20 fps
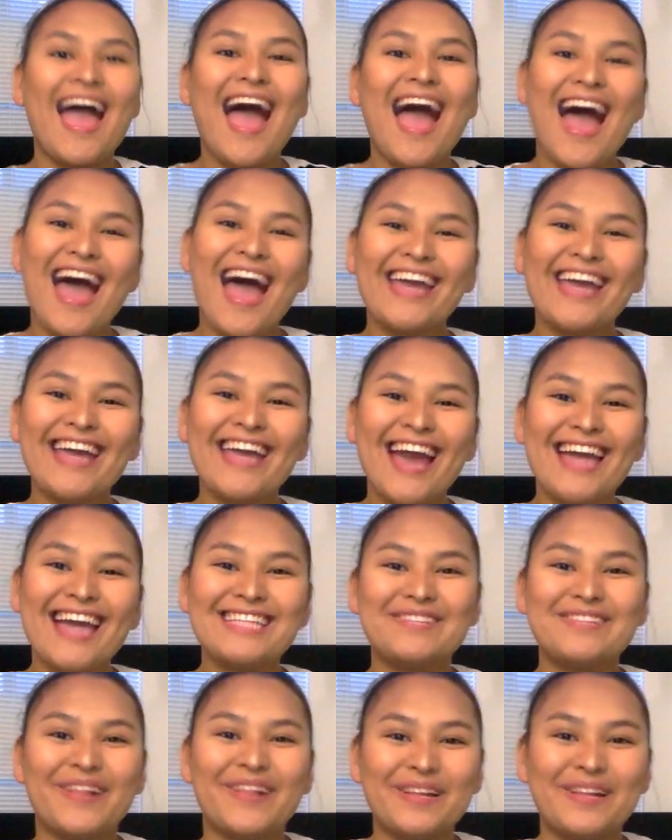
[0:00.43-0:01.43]
Hi
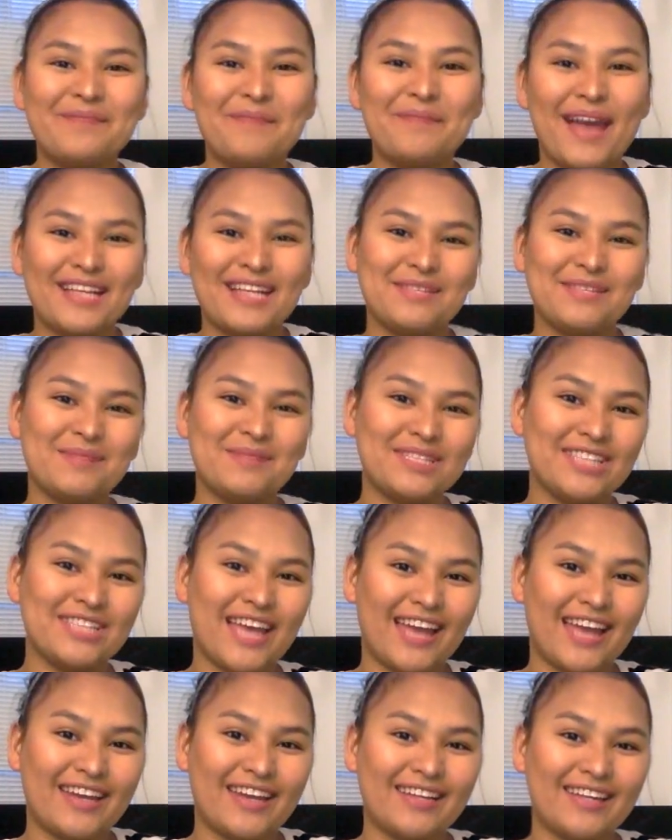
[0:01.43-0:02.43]
guys, welcome back to my
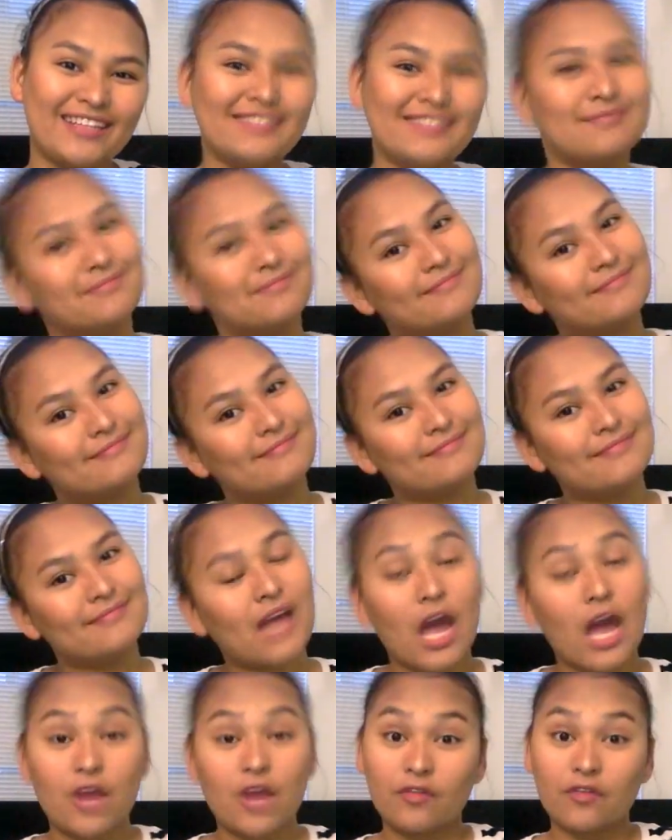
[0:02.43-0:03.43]
channel.
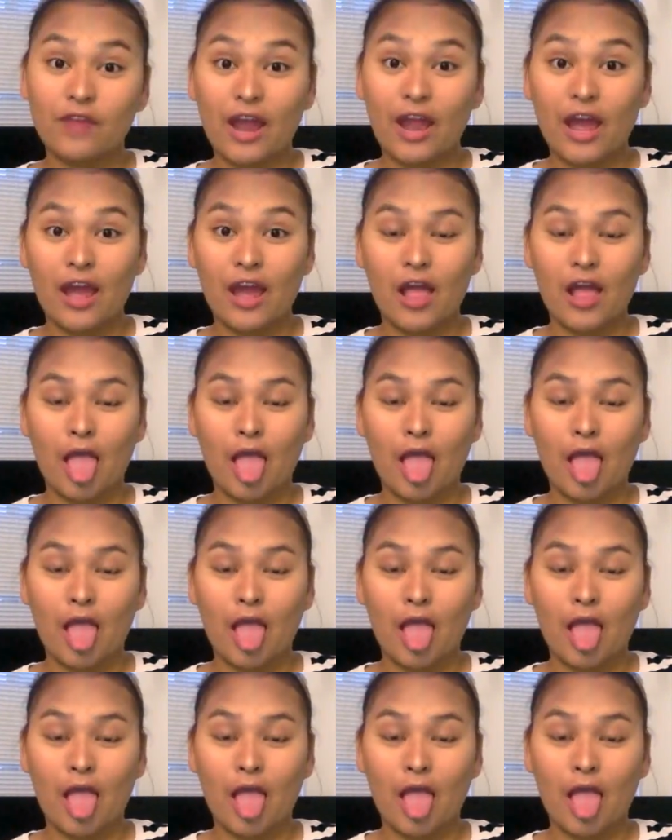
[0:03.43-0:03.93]
Aruna.